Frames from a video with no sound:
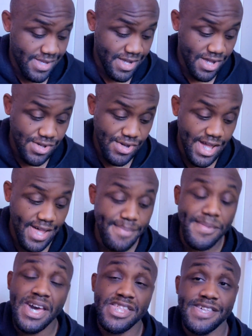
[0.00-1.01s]
Canelo got
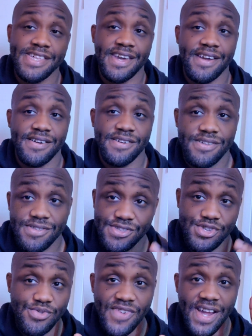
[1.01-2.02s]
him out of there,
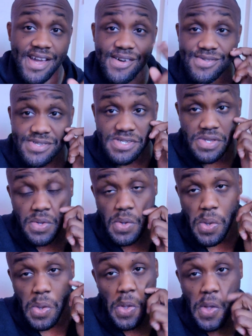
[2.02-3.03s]
two rounds.
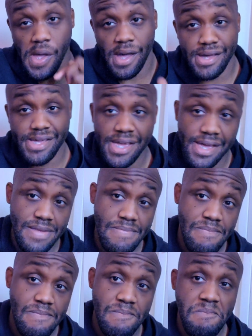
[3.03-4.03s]

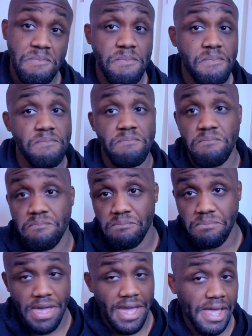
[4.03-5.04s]
Again,
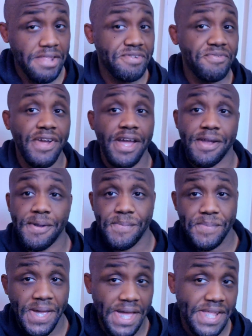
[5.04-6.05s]
padding the record,
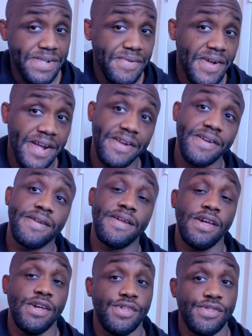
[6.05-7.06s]
padding the record.
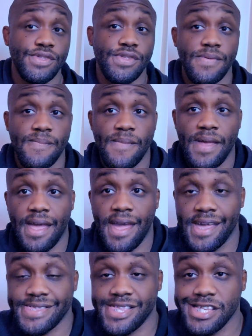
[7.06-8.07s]

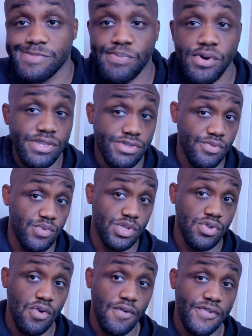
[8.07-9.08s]
At this point, do
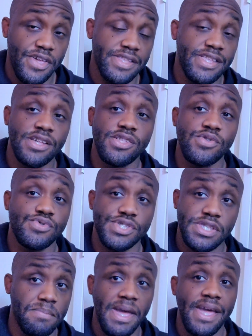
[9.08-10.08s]
we know if
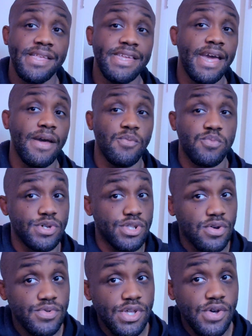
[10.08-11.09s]
Canelo's the man yet? We
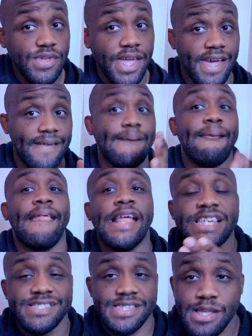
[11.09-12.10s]
don't know yet.
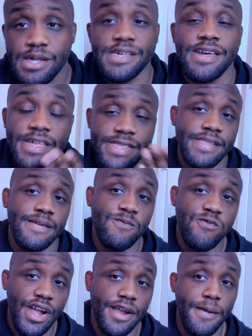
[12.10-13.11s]
He's still in the
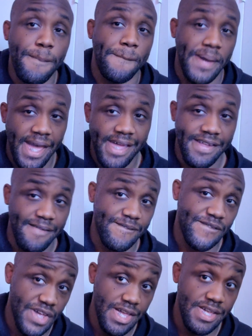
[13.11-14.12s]
record padding
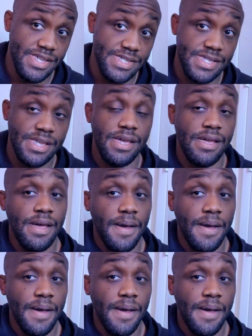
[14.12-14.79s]
phase.